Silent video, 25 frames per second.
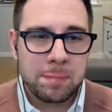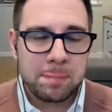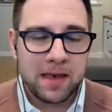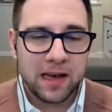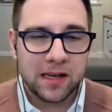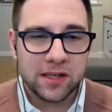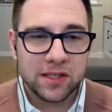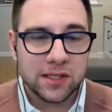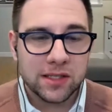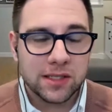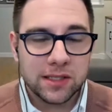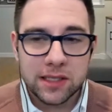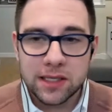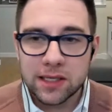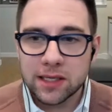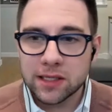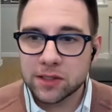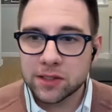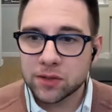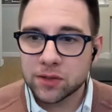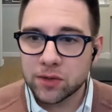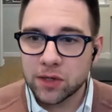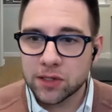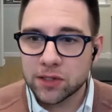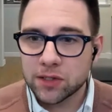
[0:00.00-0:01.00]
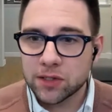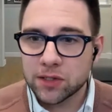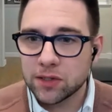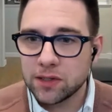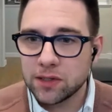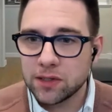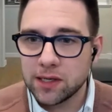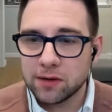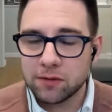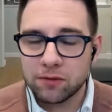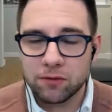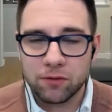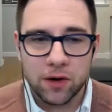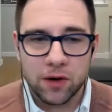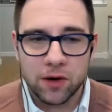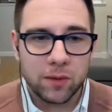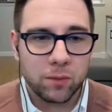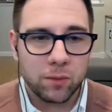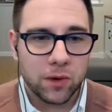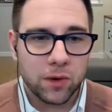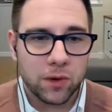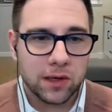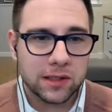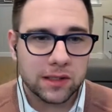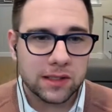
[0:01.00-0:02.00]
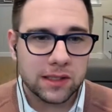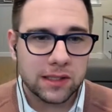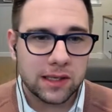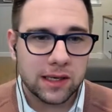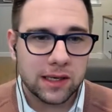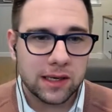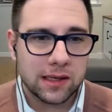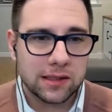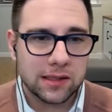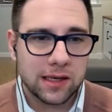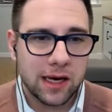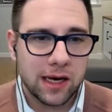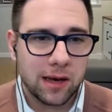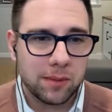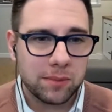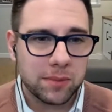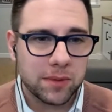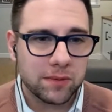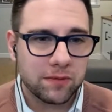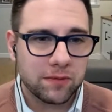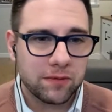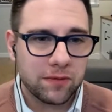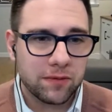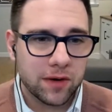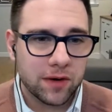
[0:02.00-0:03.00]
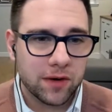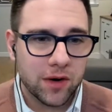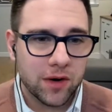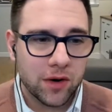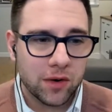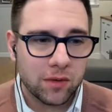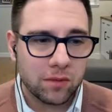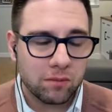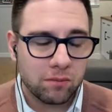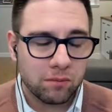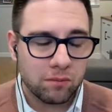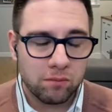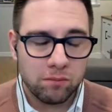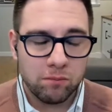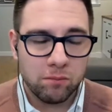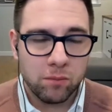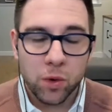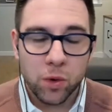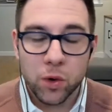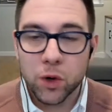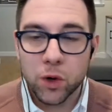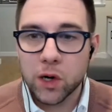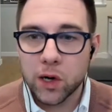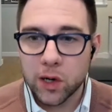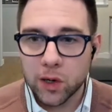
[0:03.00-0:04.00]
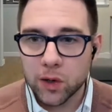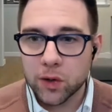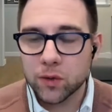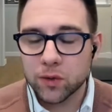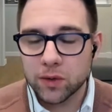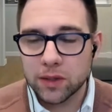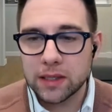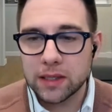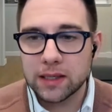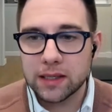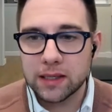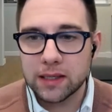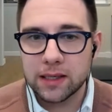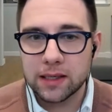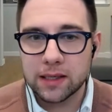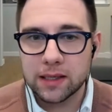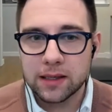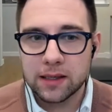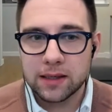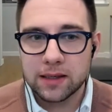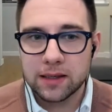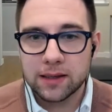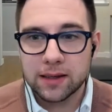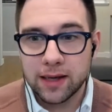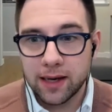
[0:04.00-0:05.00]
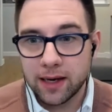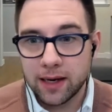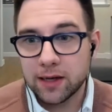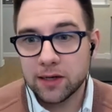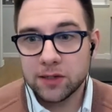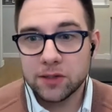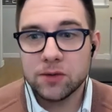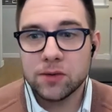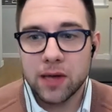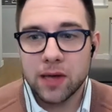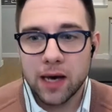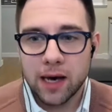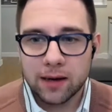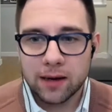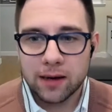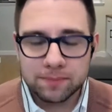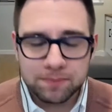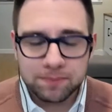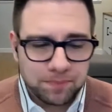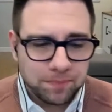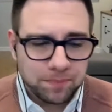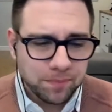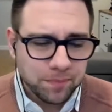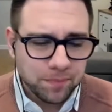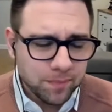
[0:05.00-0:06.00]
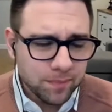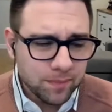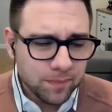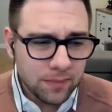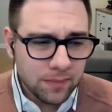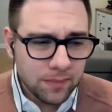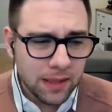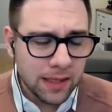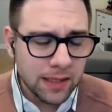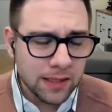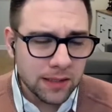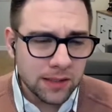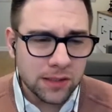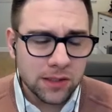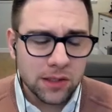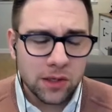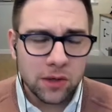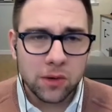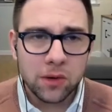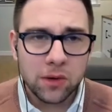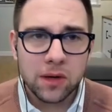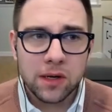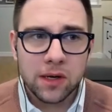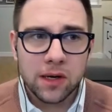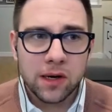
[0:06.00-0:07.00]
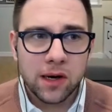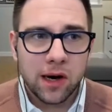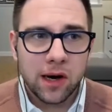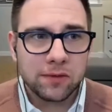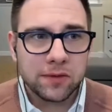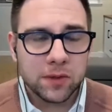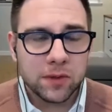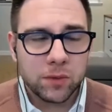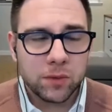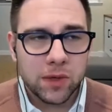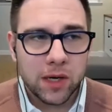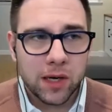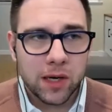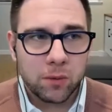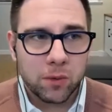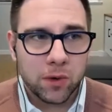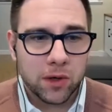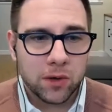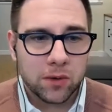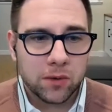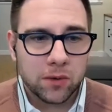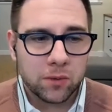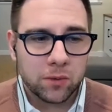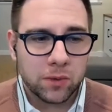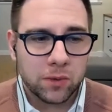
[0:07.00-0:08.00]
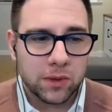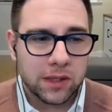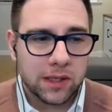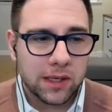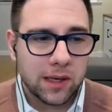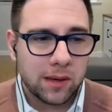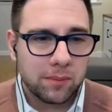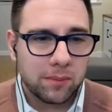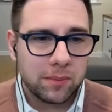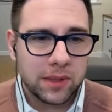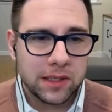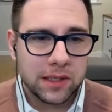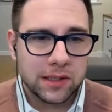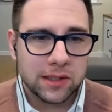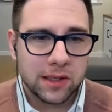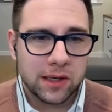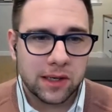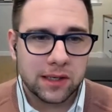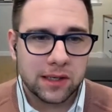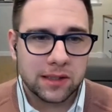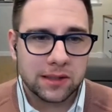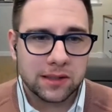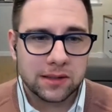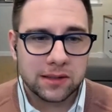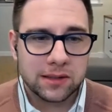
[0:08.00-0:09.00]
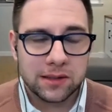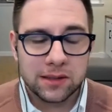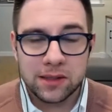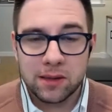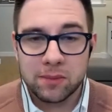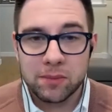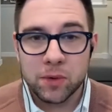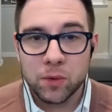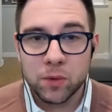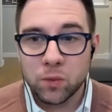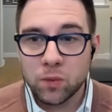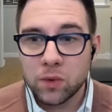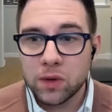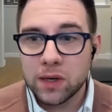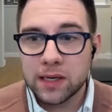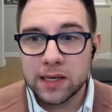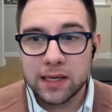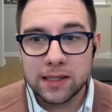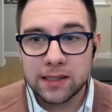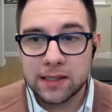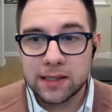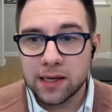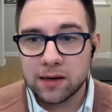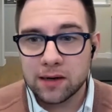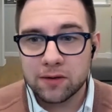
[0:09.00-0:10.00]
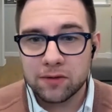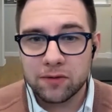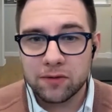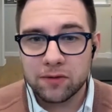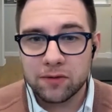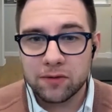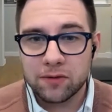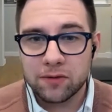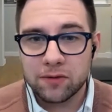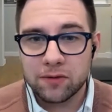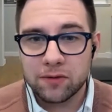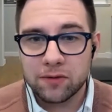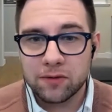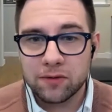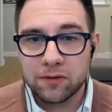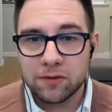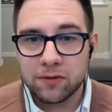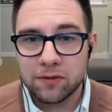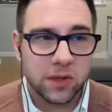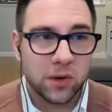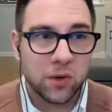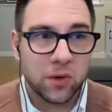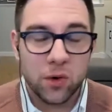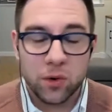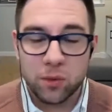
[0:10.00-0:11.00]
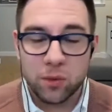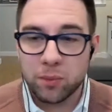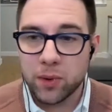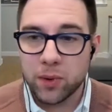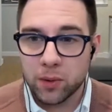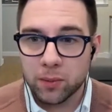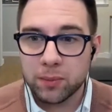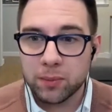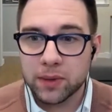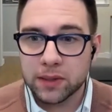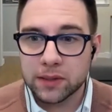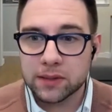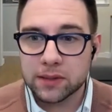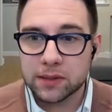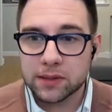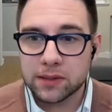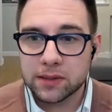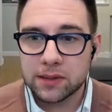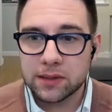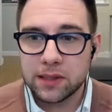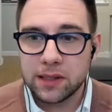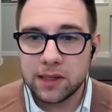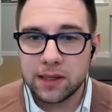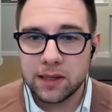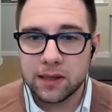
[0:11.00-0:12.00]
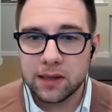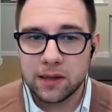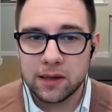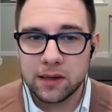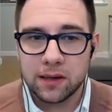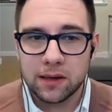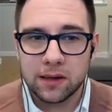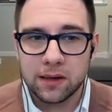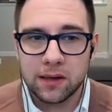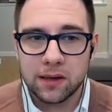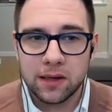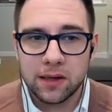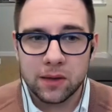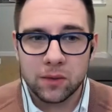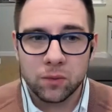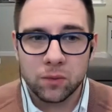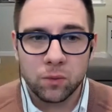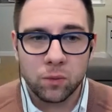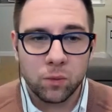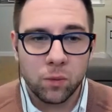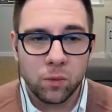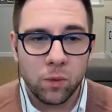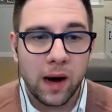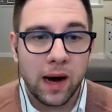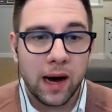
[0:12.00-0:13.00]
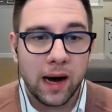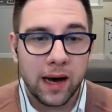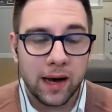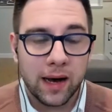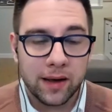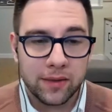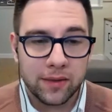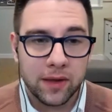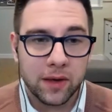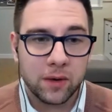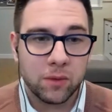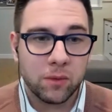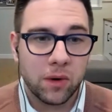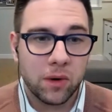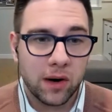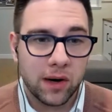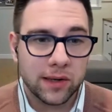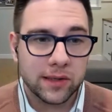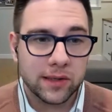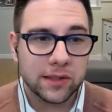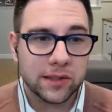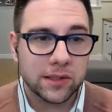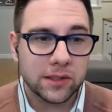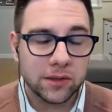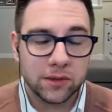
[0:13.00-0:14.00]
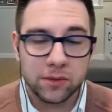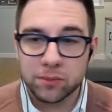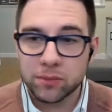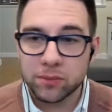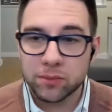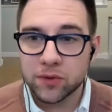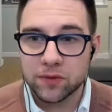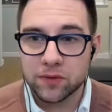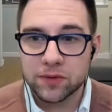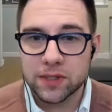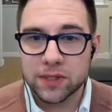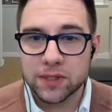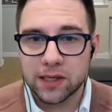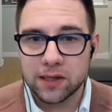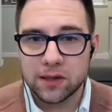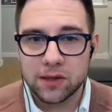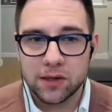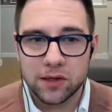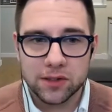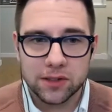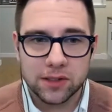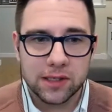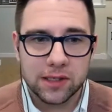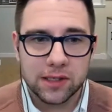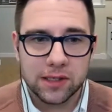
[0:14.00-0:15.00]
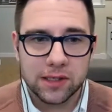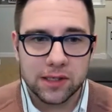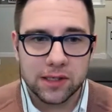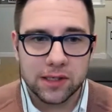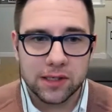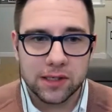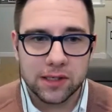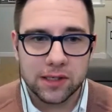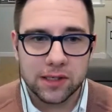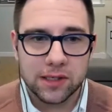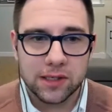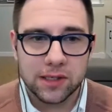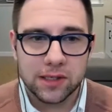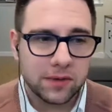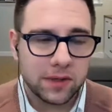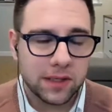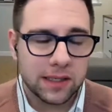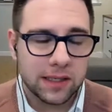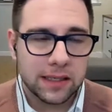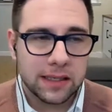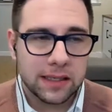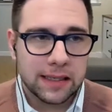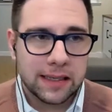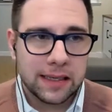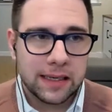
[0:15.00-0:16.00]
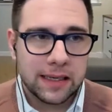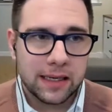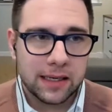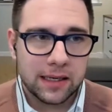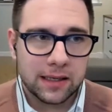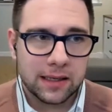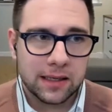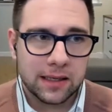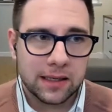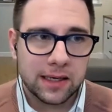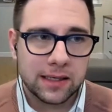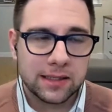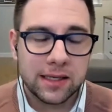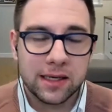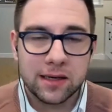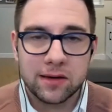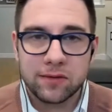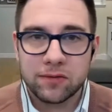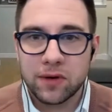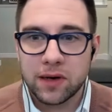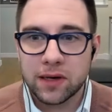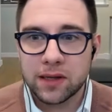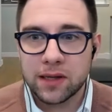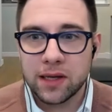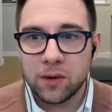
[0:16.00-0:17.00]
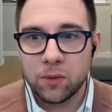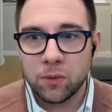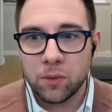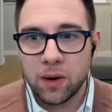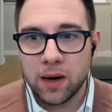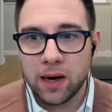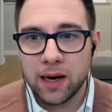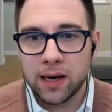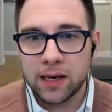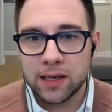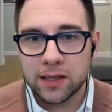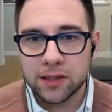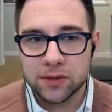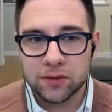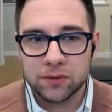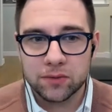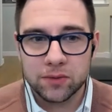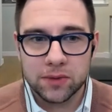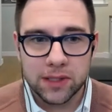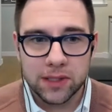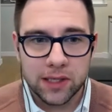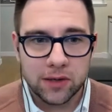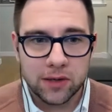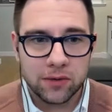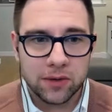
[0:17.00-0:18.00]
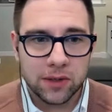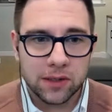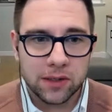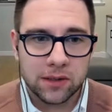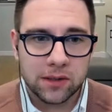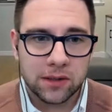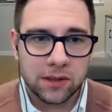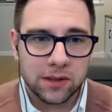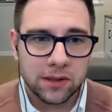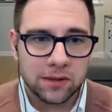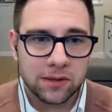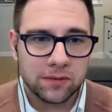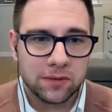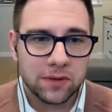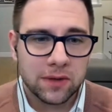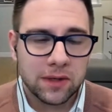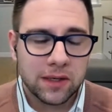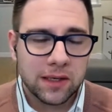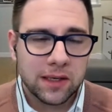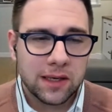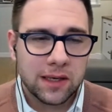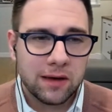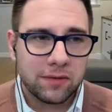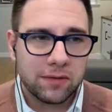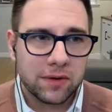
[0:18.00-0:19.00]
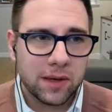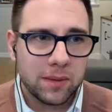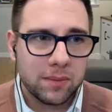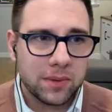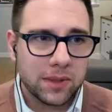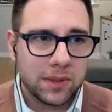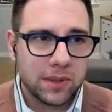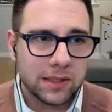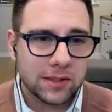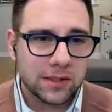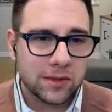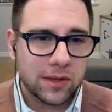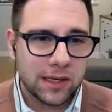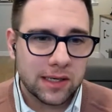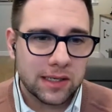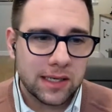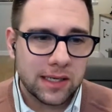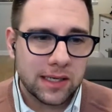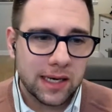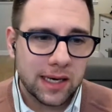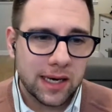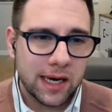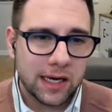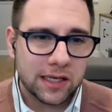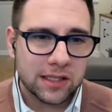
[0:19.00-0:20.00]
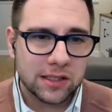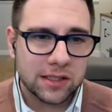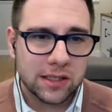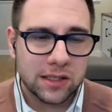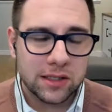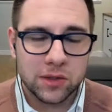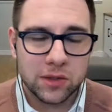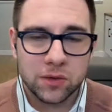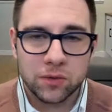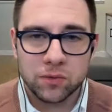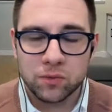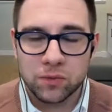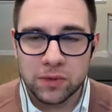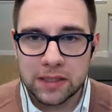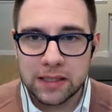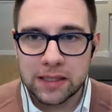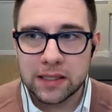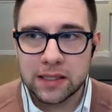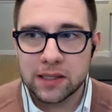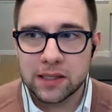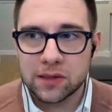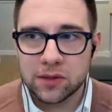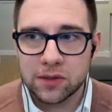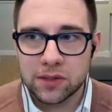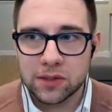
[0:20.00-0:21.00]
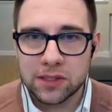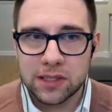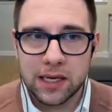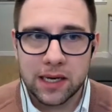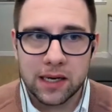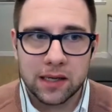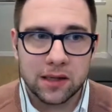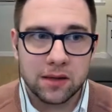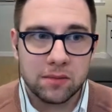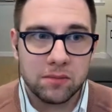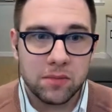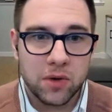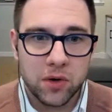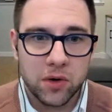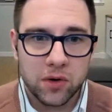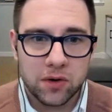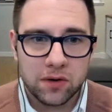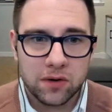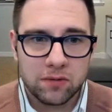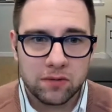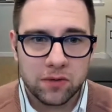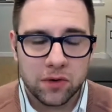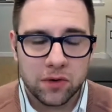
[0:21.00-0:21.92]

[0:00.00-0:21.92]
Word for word: and just need a structure, need a framework to, to help them figure out more concretely how to do that. And so often what I work with companies on is, number one, identifying some of the core purpose uh, in why they want to improve psychological health and safety. And I think identifying that why is really critical. If if companies try to take action and don't really understand the motive